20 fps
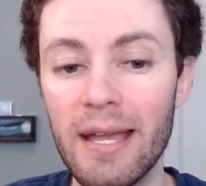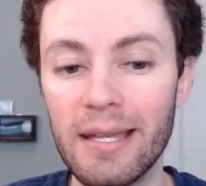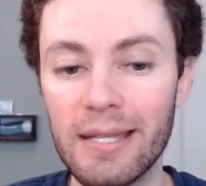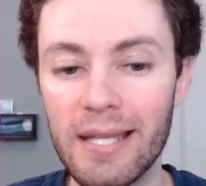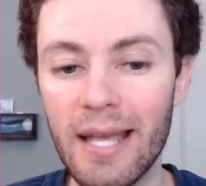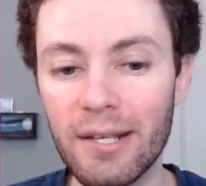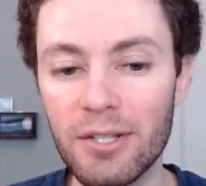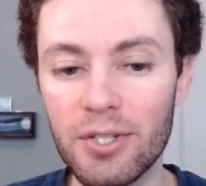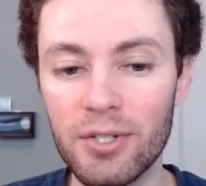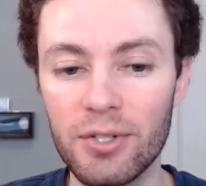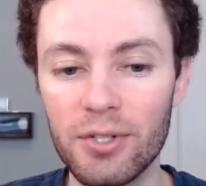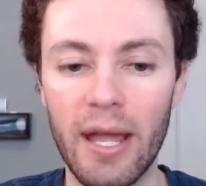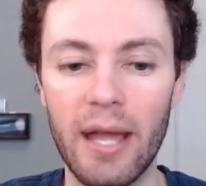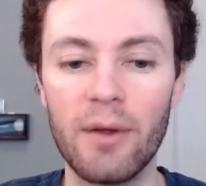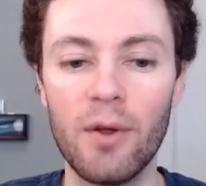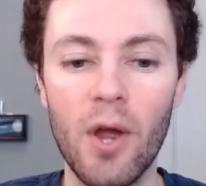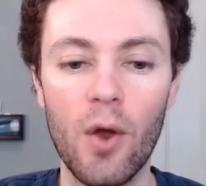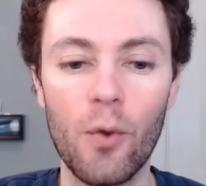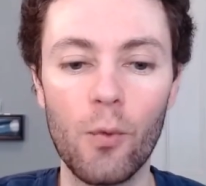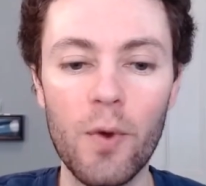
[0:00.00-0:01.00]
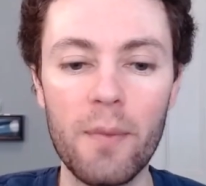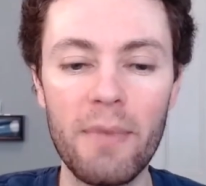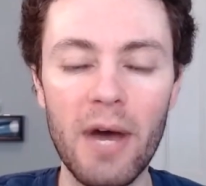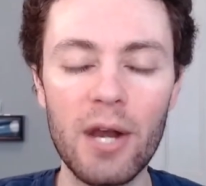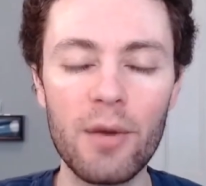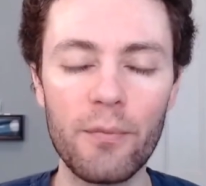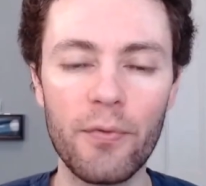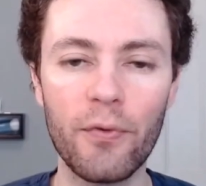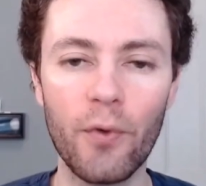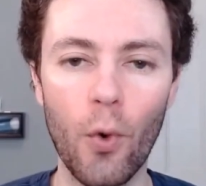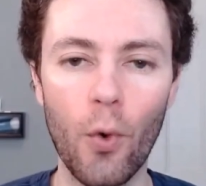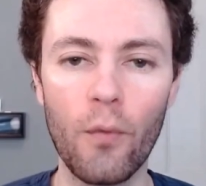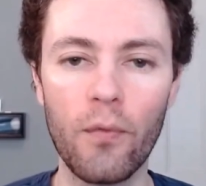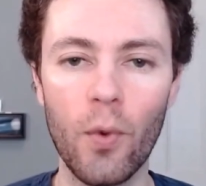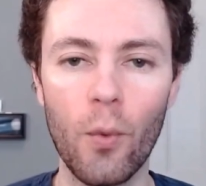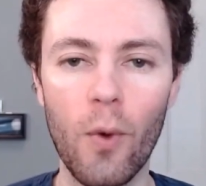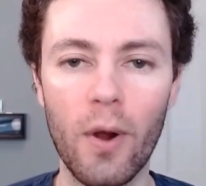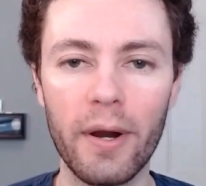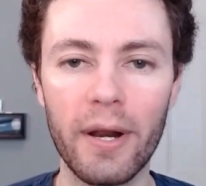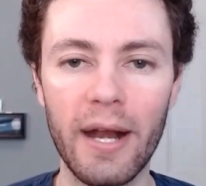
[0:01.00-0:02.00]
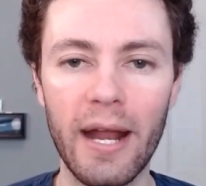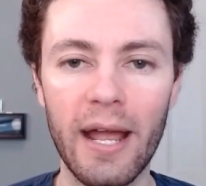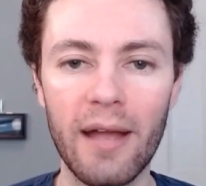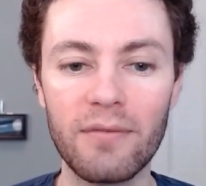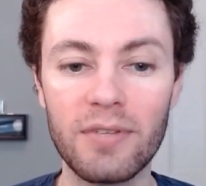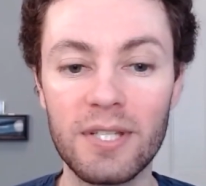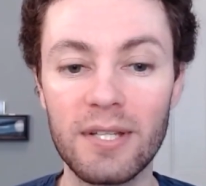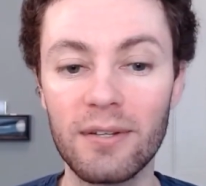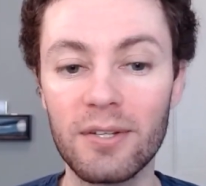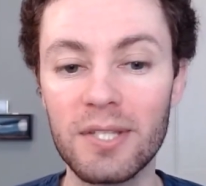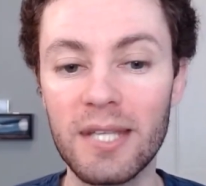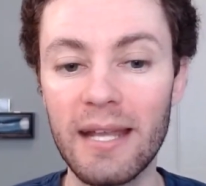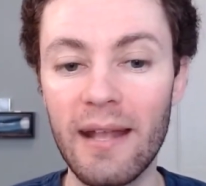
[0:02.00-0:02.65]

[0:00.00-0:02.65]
Yesterday, we bet him for over 1.5 steals.